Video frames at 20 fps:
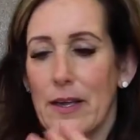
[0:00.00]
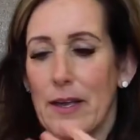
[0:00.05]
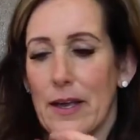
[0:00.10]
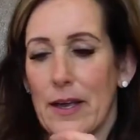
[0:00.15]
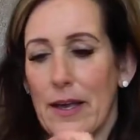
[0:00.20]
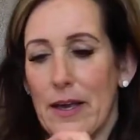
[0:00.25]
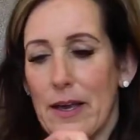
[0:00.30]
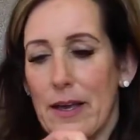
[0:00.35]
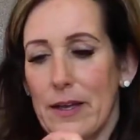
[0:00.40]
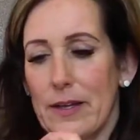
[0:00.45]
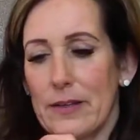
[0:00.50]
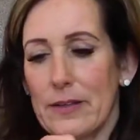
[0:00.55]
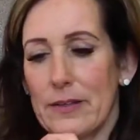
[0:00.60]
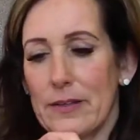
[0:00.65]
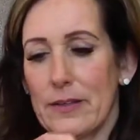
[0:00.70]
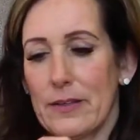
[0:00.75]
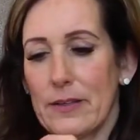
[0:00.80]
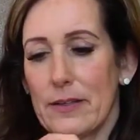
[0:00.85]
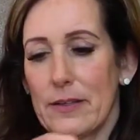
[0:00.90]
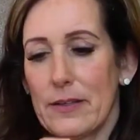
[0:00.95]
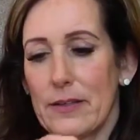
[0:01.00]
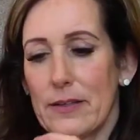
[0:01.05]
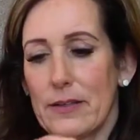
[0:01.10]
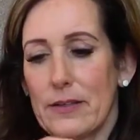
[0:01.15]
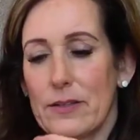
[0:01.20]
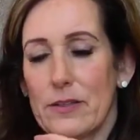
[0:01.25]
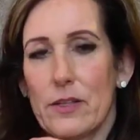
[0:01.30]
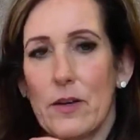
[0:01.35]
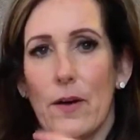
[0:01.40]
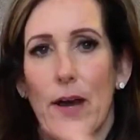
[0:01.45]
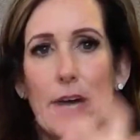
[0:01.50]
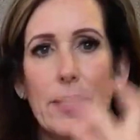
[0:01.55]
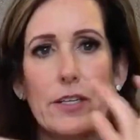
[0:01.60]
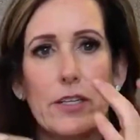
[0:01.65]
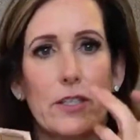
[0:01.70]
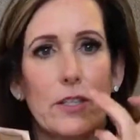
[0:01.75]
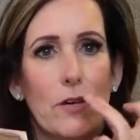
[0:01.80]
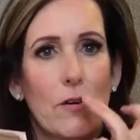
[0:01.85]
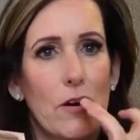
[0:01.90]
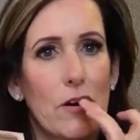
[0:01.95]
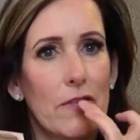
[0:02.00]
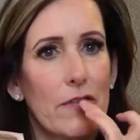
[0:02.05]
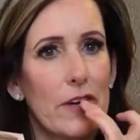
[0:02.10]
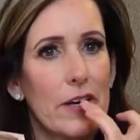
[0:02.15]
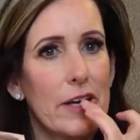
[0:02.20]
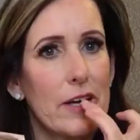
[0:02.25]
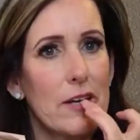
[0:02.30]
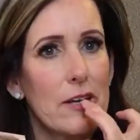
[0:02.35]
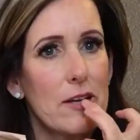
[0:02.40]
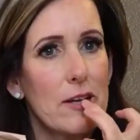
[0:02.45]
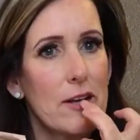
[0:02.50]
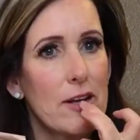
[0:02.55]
And so I just go over it